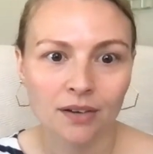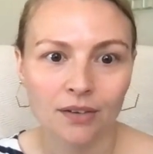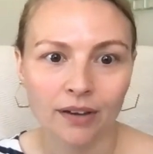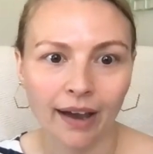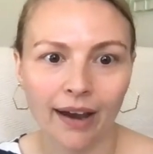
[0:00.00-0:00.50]

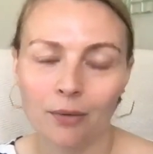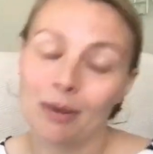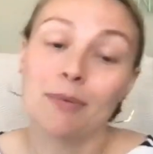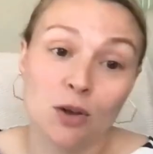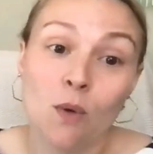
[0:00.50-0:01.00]
Okay, well,
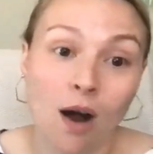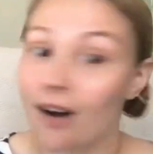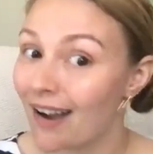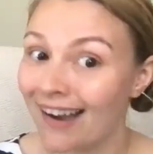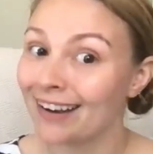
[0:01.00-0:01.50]
maybe you are.
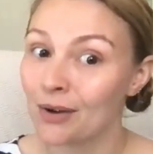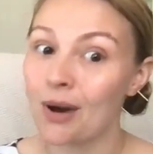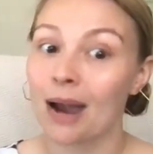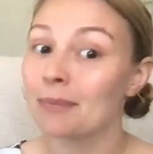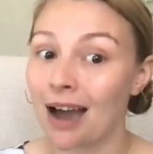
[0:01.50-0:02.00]
I know
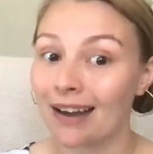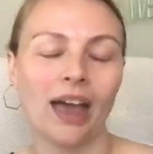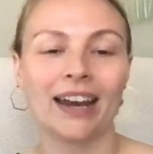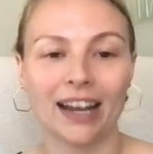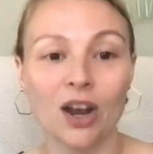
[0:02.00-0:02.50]
I'm not.
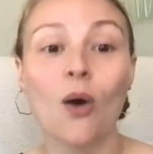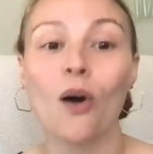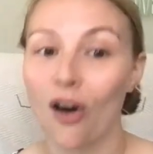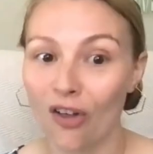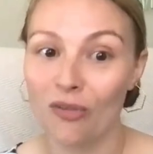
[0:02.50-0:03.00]
And I know
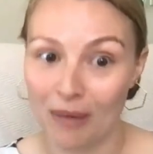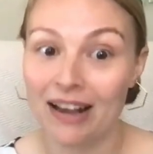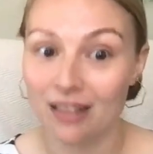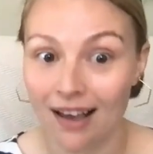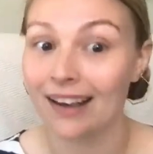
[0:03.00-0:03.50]
all of my
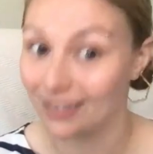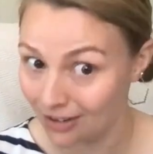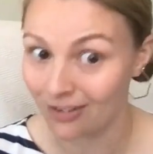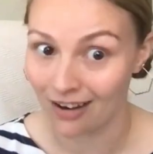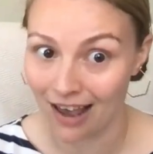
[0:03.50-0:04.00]
clients
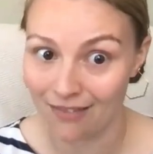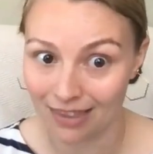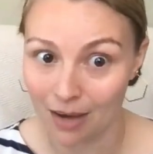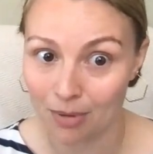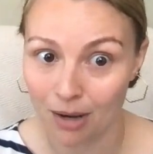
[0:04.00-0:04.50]
are not having
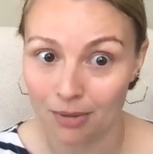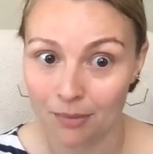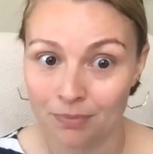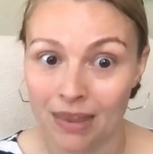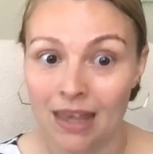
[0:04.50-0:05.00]
that
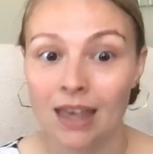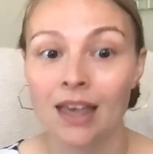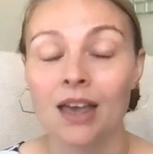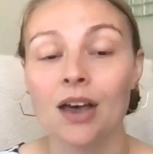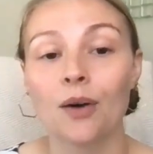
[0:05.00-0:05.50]
problem.
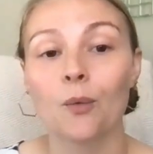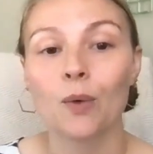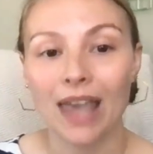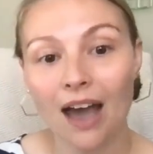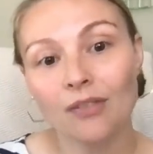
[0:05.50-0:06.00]

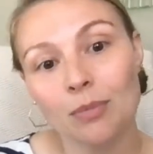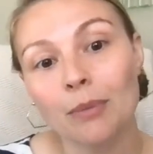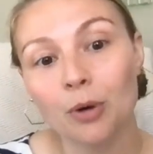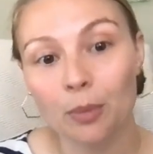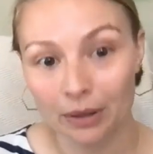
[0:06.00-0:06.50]
We have a
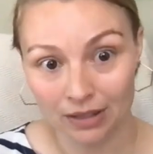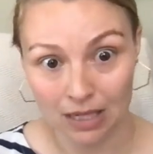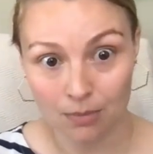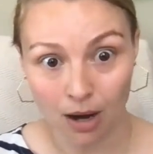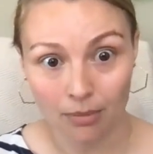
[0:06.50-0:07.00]

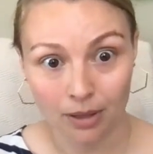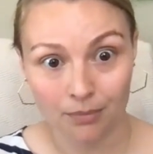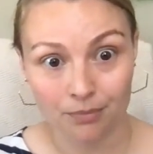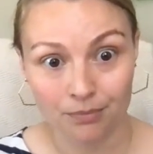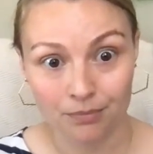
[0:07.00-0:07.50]
memorability problem.
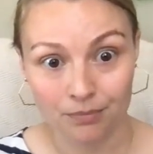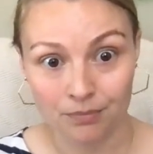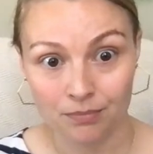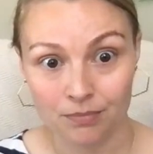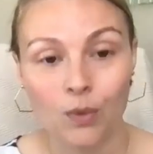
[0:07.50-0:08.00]

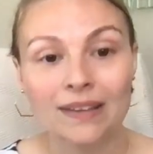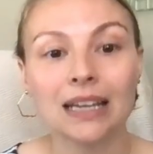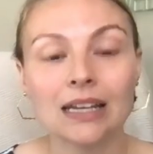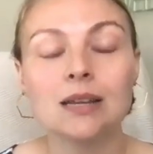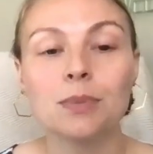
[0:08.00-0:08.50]
We
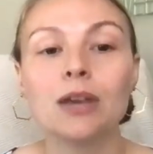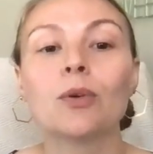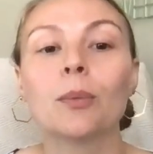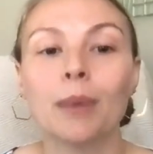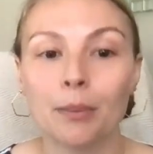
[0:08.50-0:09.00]
need to be
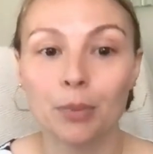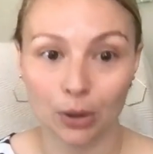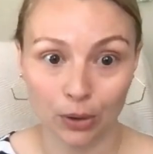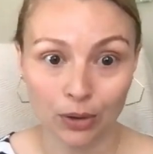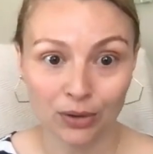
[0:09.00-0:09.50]

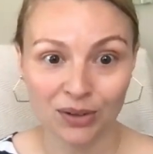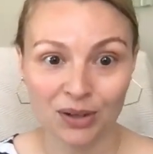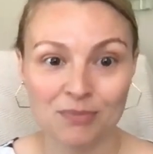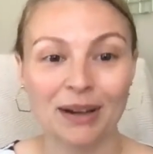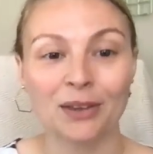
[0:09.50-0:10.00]
remembered
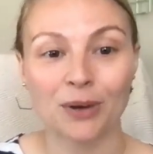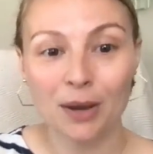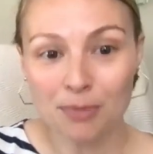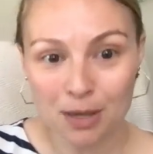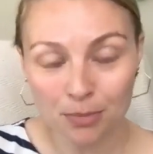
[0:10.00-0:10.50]
by the
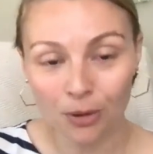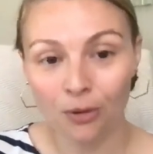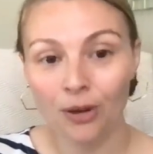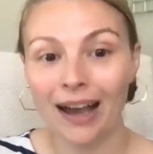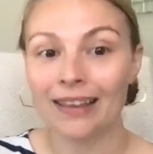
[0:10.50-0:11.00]
right
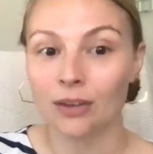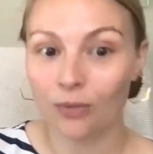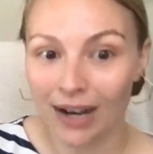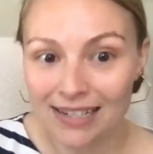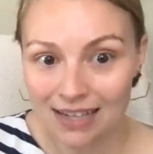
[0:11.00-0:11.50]
people at the
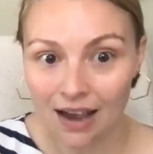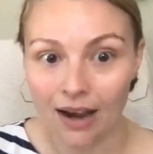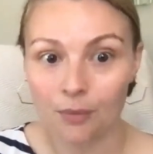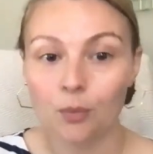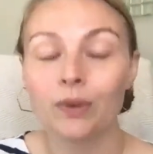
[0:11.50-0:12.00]
right
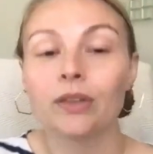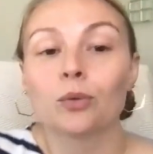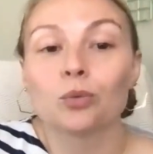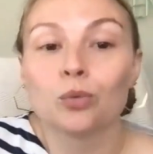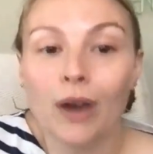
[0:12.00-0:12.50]
time when they're
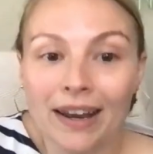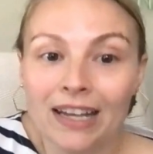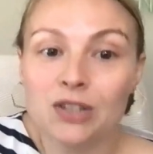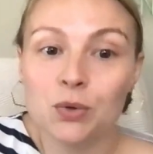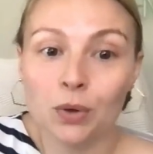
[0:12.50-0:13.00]

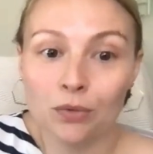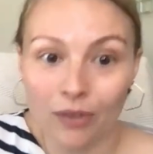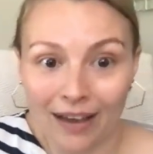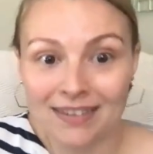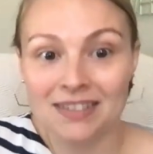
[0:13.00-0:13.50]
ready to
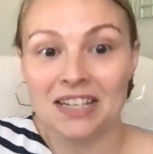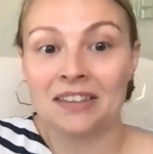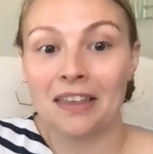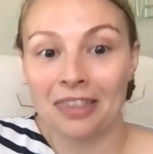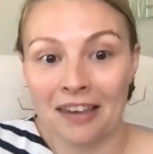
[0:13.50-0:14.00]
invest in
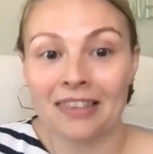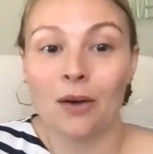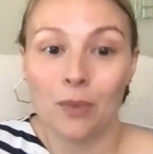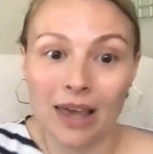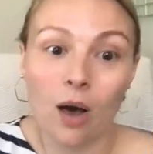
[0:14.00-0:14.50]
the thing
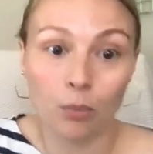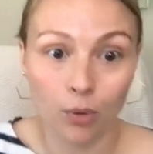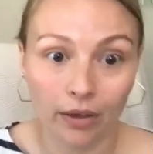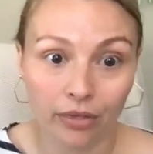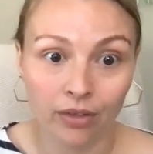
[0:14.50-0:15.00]
that we help
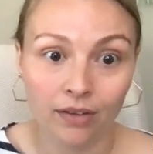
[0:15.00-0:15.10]
with.